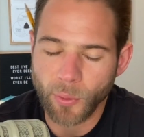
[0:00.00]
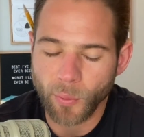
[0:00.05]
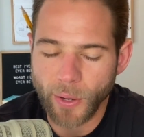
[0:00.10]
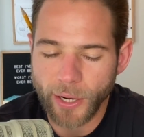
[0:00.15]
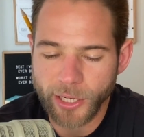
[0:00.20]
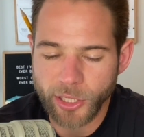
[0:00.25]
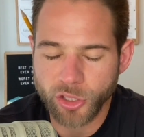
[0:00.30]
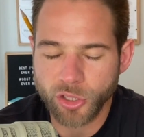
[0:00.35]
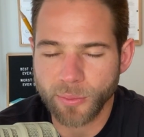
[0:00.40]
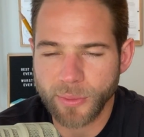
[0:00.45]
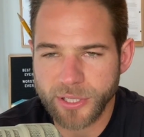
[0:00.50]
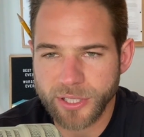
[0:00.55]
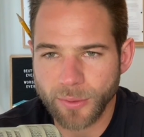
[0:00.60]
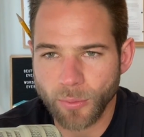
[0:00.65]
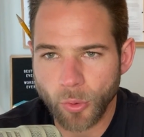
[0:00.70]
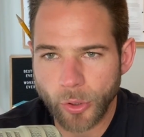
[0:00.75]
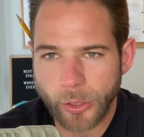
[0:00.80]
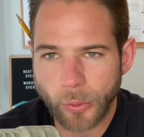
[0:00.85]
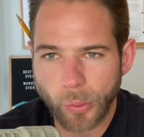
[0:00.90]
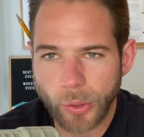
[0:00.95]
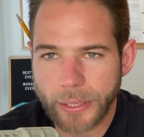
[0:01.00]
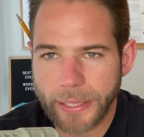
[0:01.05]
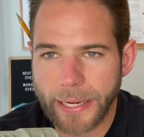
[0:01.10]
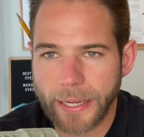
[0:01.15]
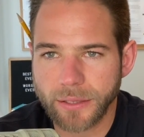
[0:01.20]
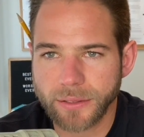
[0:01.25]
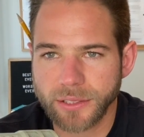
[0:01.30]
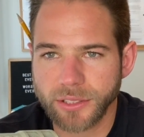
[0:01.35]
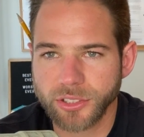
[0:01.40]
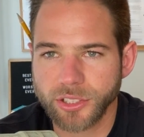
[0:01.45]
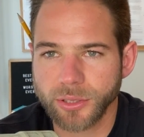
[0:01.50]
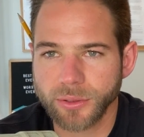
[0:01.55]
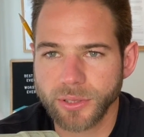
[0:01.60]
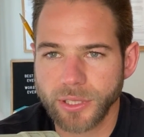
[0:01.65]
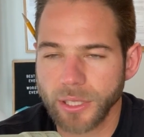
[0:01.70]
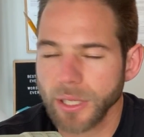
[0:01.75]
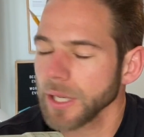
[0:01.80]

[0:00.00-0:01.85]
Why did you miss the morning workouts? And she was like,